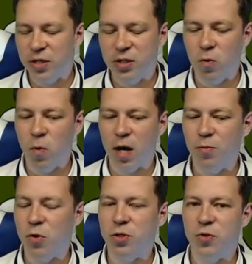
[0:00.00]
so one
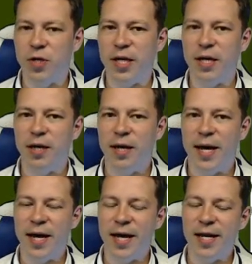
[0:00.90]
more trick,
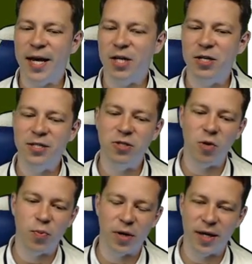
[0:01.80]
and actually
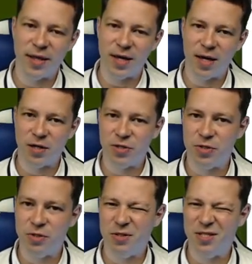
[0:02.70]
stopper in the other
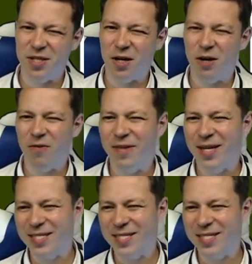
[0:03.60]
suit. So that's